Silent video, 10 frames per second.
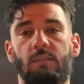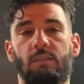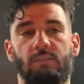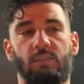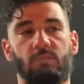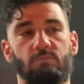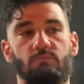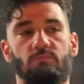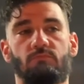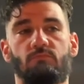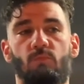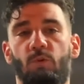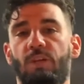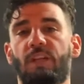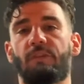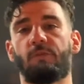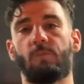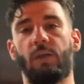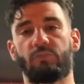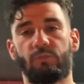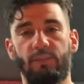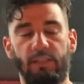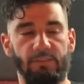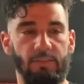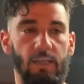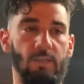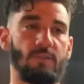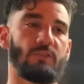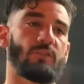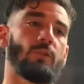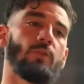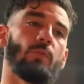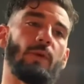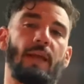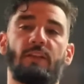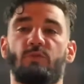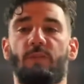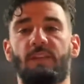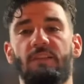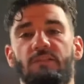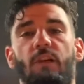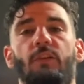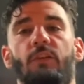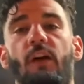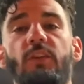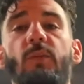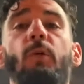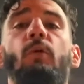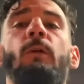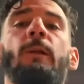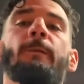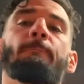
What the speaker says: It said, we're gonna give you about $20,000. We had a $12,000 deductible.